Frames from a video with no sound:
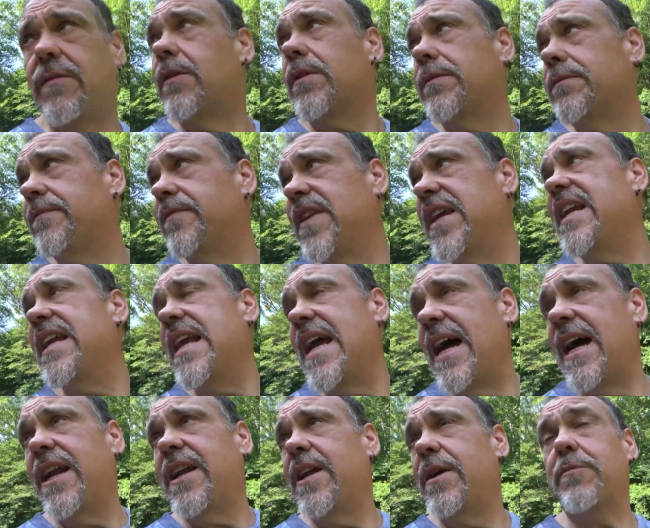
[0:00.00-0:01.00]
or
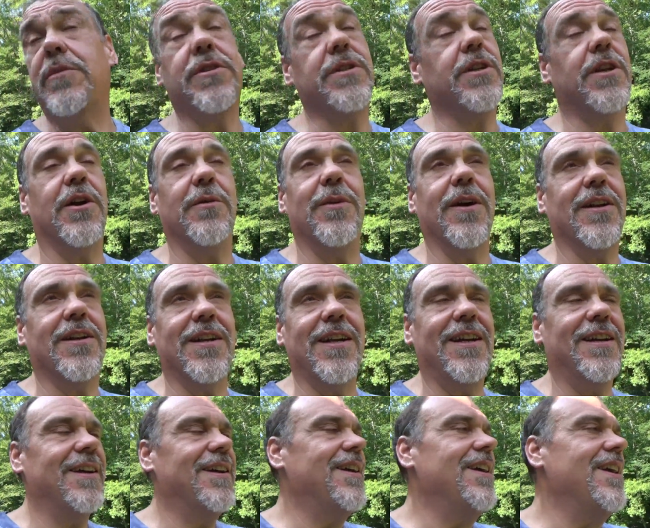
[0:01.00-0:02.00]
VDI number, sorry about
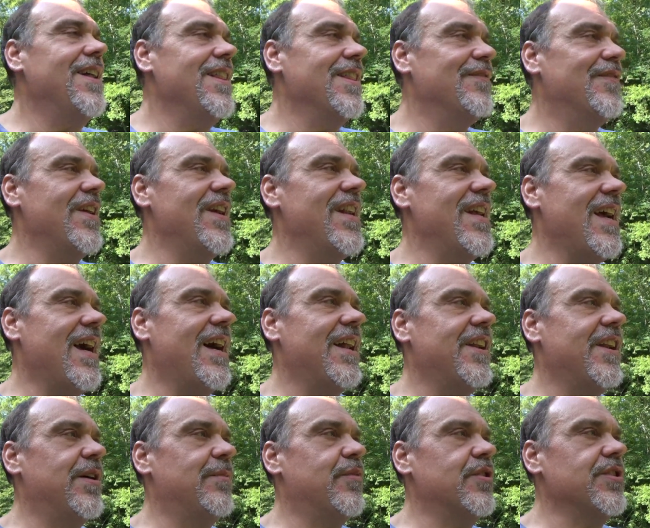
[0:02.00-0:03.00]
that, the VDI
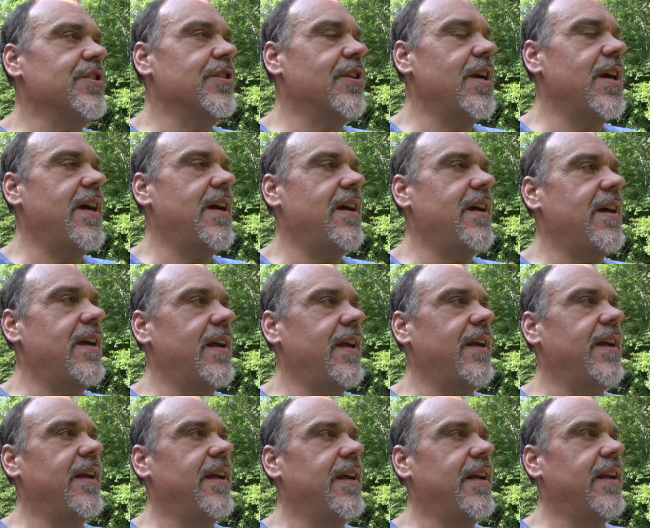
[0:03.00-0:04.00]
numbers are at
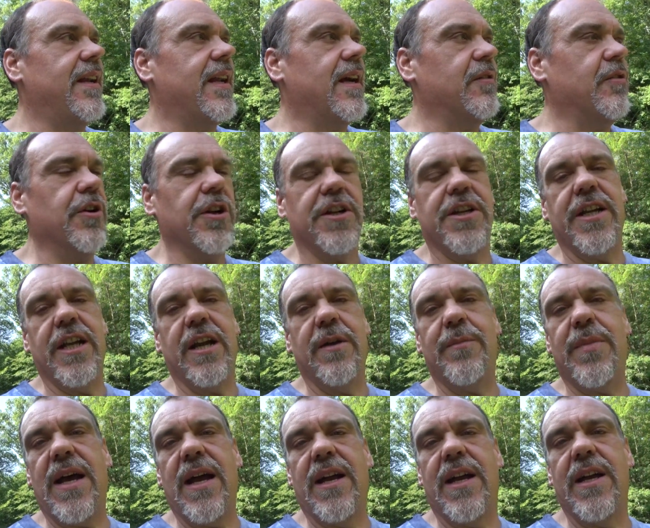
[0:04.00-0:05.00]
and I'm going to dig
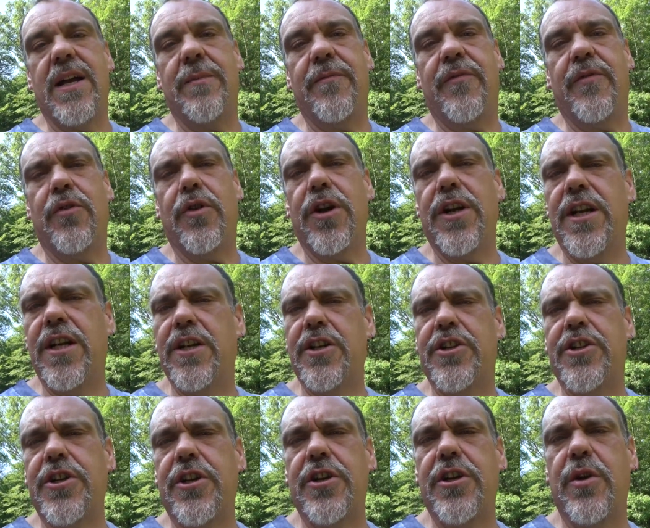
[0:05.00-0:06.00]
it back up for you and
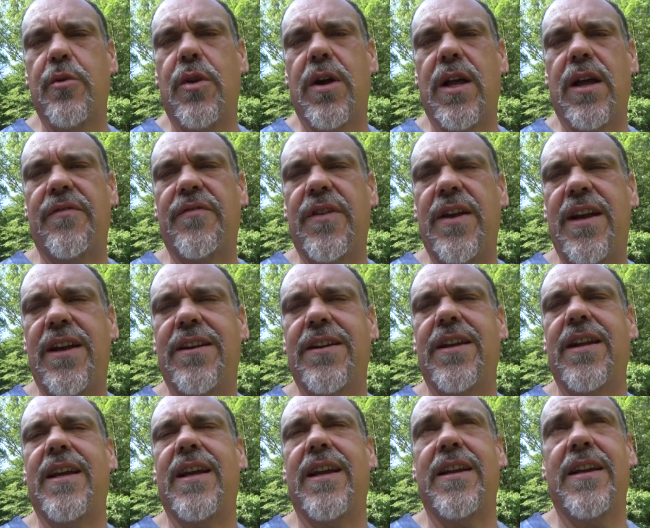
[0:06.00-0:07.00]
show you what I
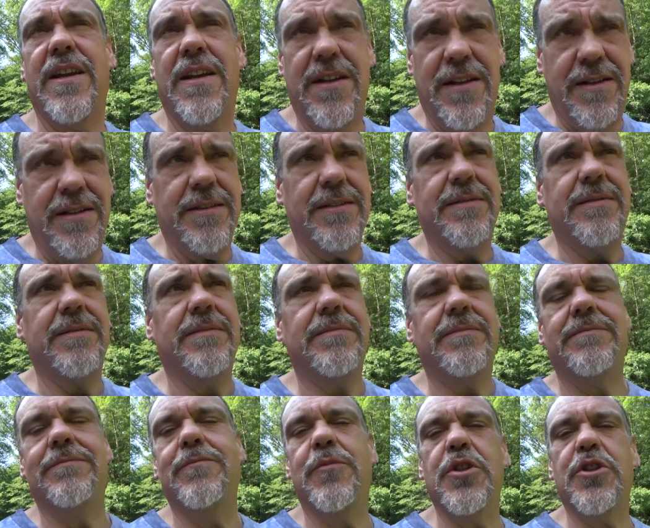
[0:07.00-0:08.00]
found and
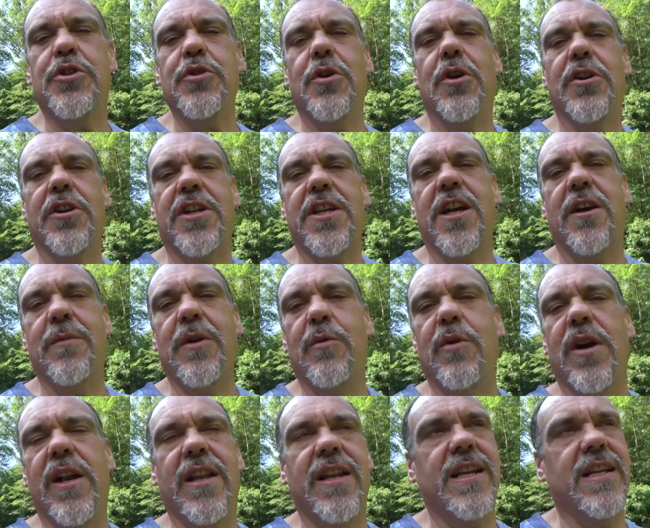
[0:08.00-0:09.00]
want you all to tell me
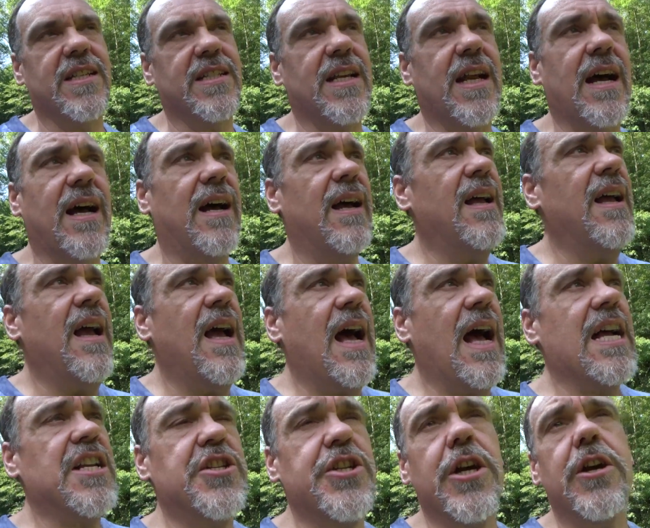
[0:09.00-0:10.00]
what it is. I,
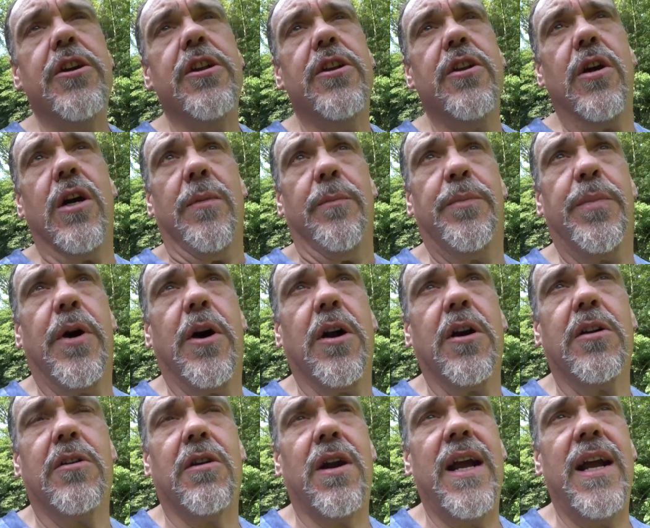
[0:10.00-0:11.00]
I showed it on
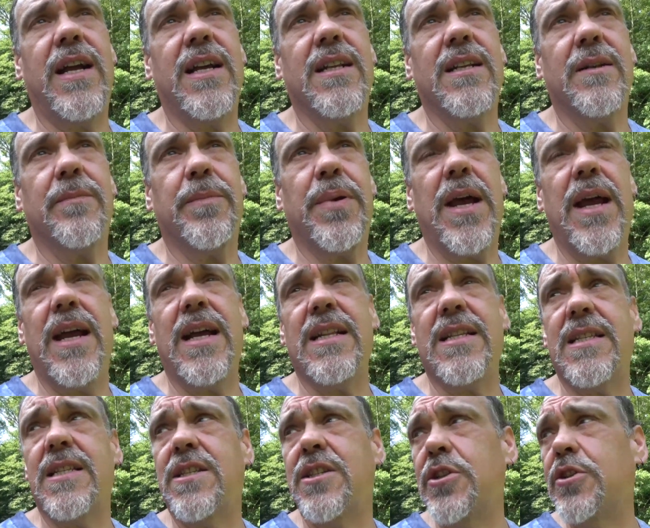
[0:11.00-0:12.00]
Park Rat
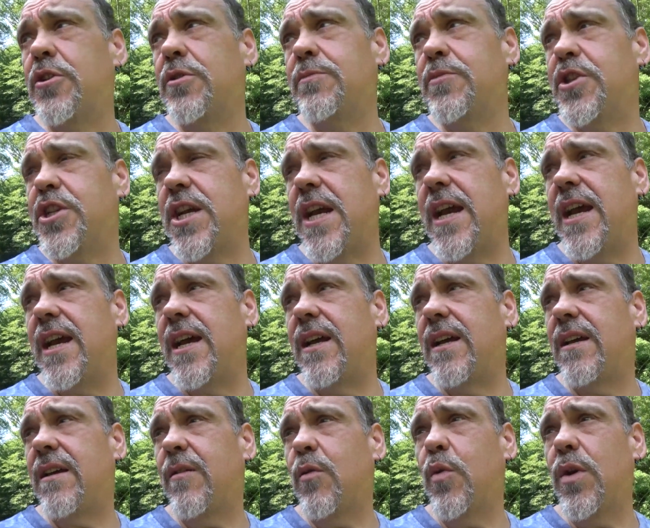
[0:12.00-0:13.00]
Pat's Zoom chat
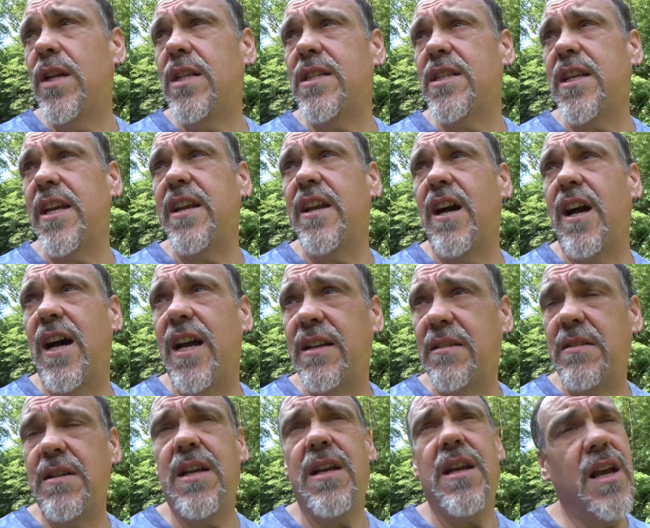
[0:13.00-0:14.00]
Wednesday
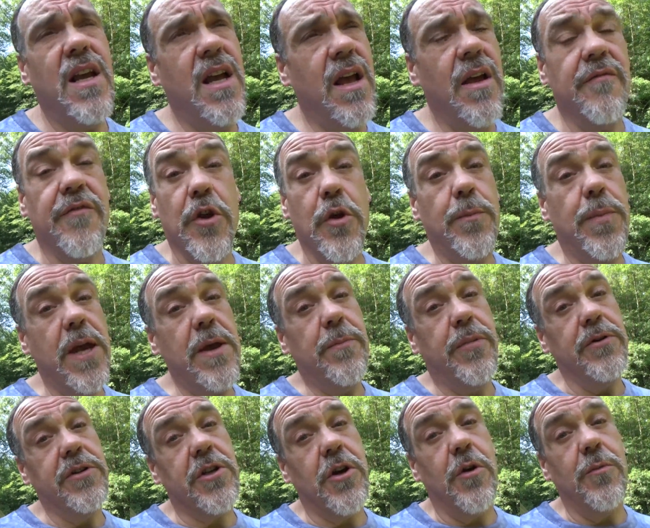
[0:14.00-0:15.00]
night. Few
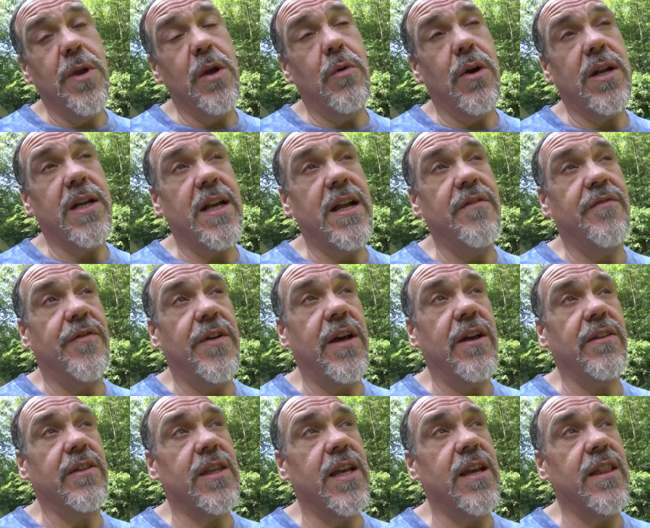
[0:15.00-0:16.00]
people told me what they
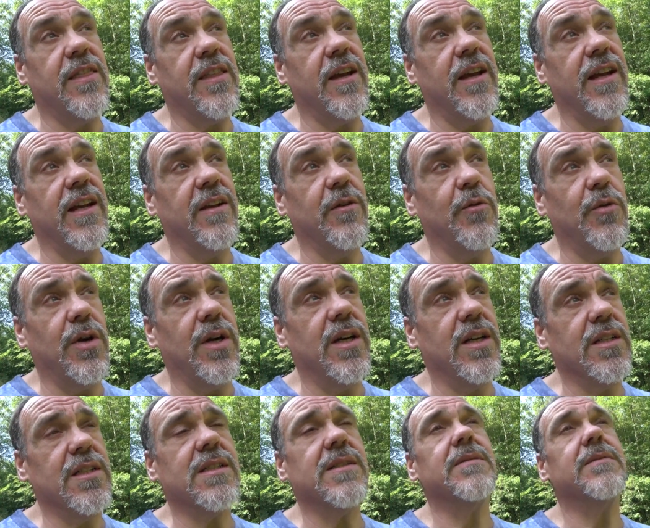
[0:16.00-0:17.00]
felt they think it
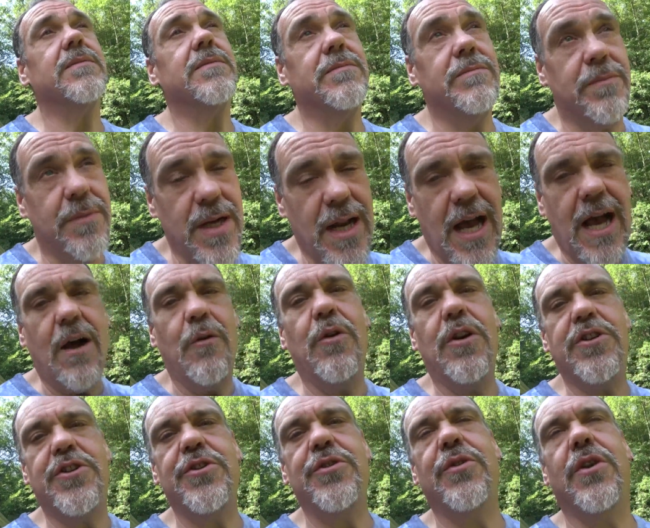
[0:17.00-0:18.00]
was, but I
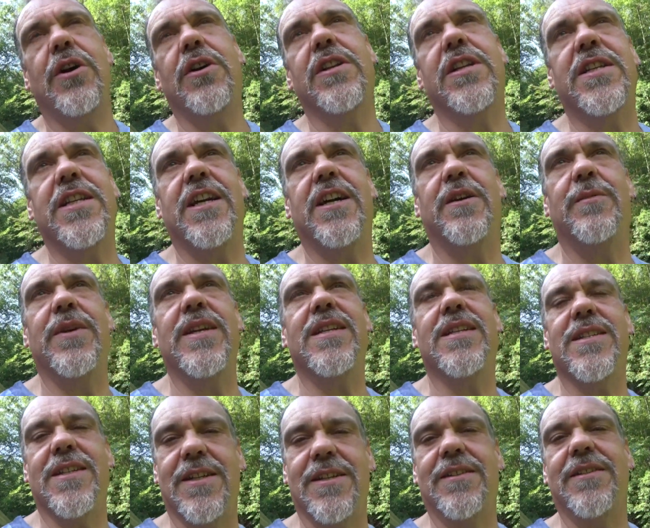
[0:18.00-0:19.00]
want you all to tell me,
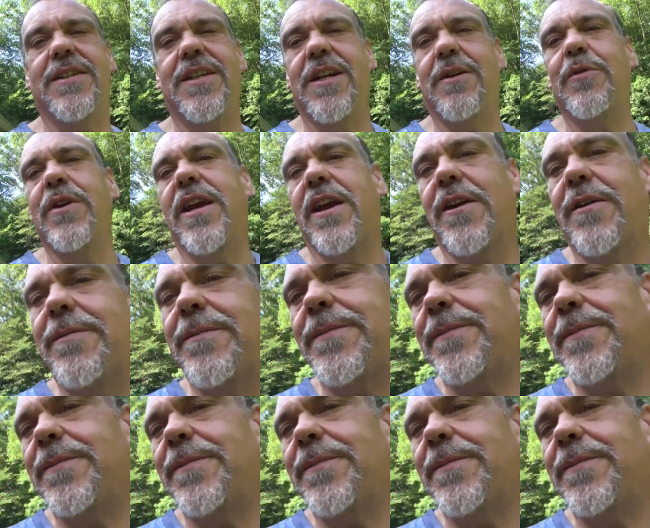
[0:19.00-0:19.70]
so here we go.